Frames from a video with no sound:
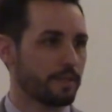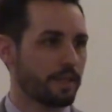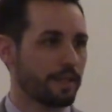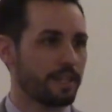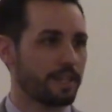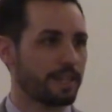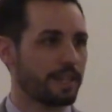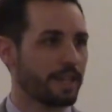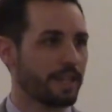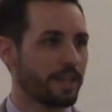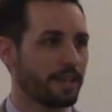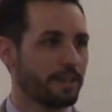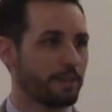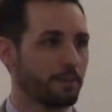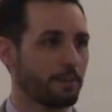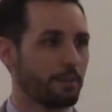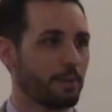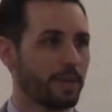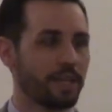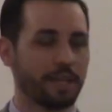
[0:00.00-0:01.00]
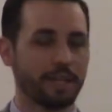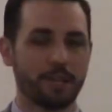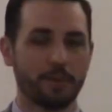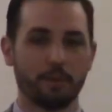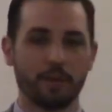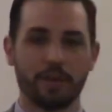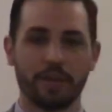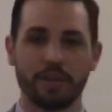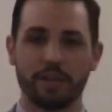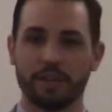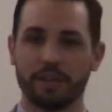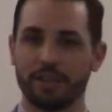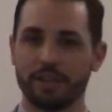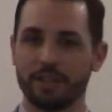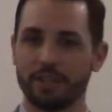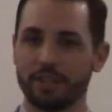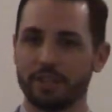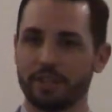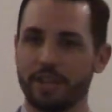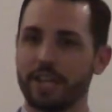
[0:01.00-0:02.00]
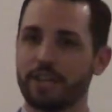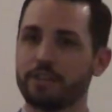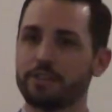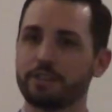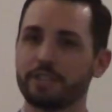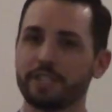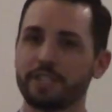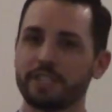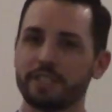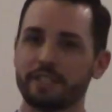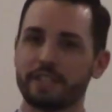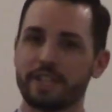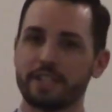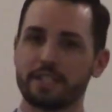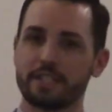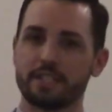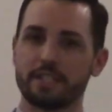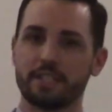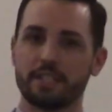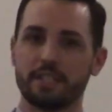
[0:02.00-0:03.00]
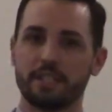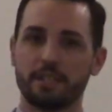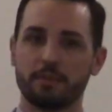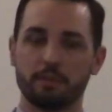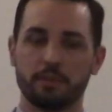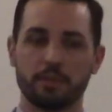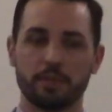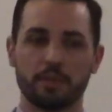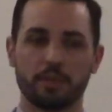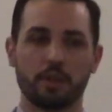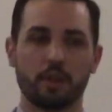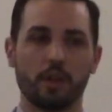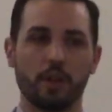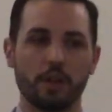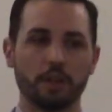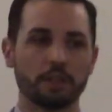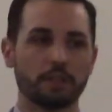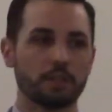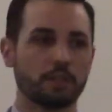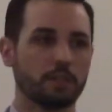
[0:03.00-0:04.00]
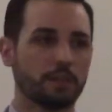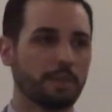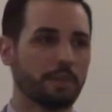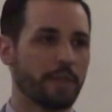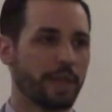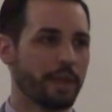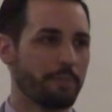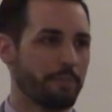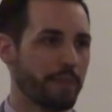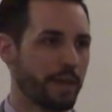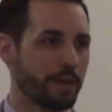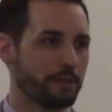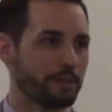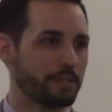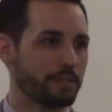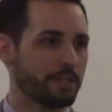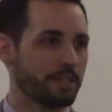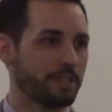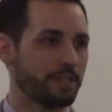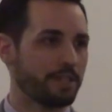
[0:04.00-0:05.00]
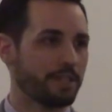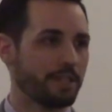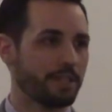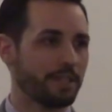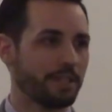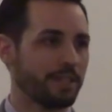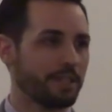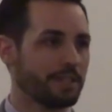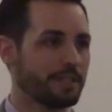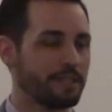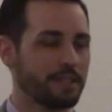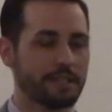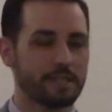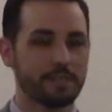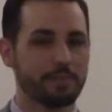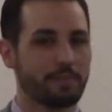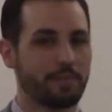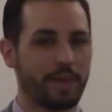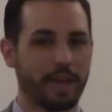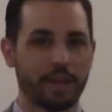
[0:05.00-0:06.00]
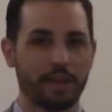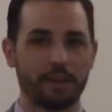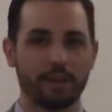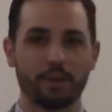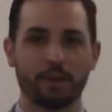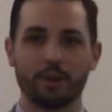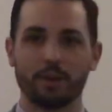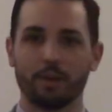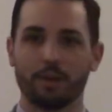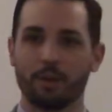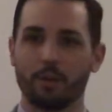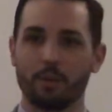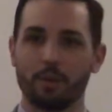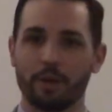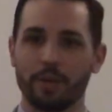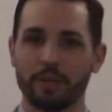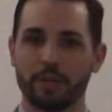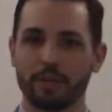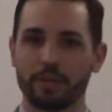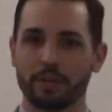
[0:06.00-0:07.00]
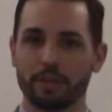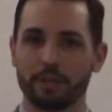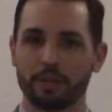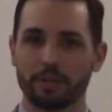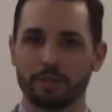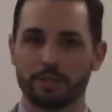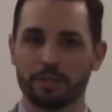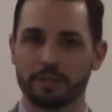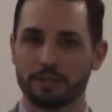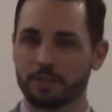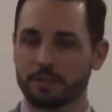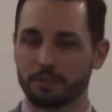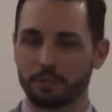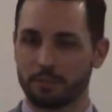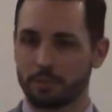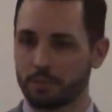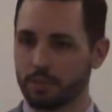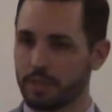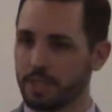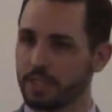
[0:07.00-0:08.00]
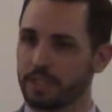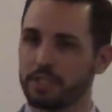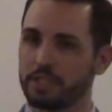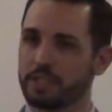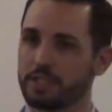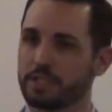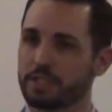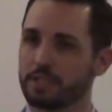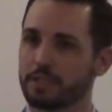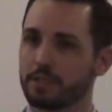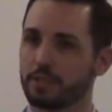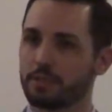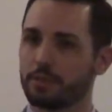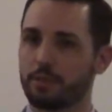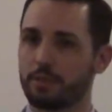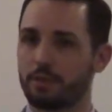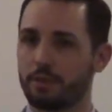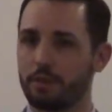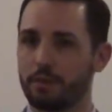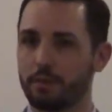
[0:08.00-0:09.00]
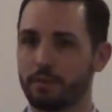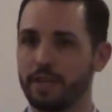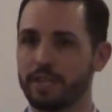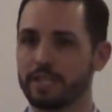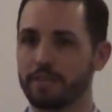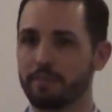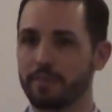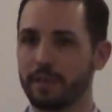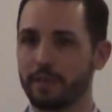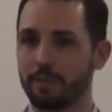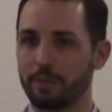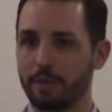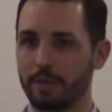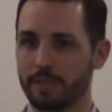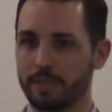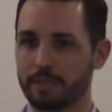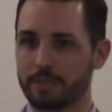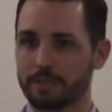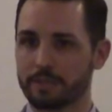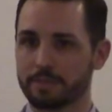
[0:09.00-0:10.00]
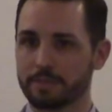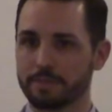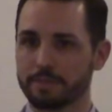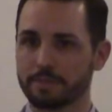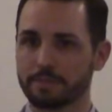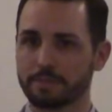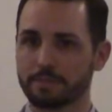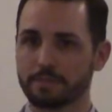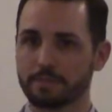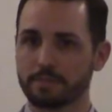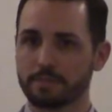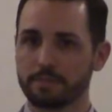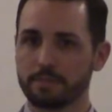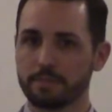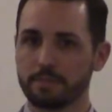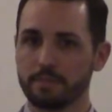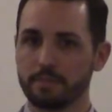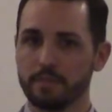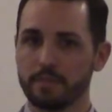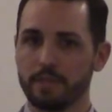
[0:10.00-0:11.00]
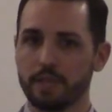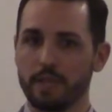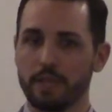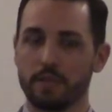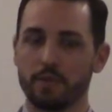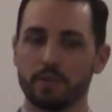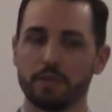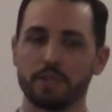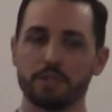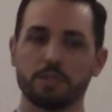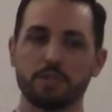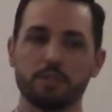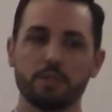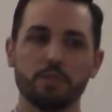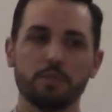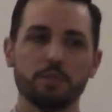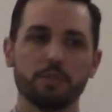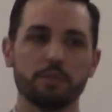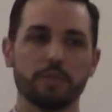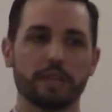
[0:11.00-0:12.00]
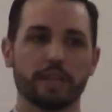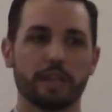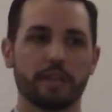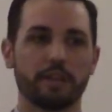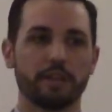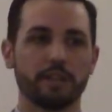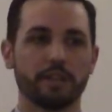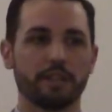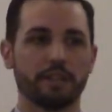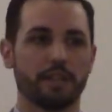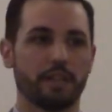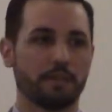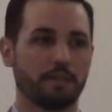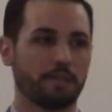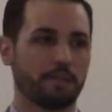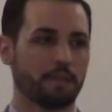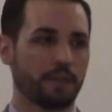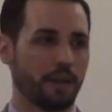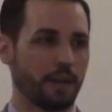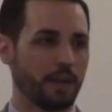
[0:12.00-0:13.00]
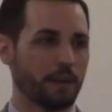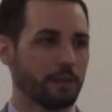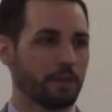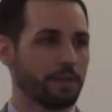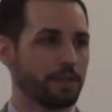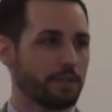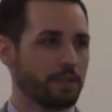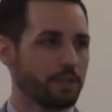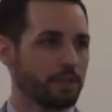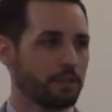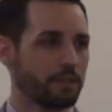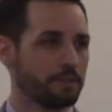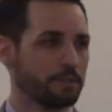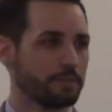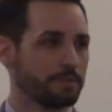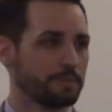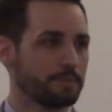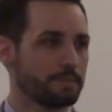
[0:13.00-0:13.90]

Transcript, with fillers: And again, when, when uh, you're entering into that city, when you're called to go up that mountain, it doesn't matter what your religious resume was. It was, do you carry the love of God within you?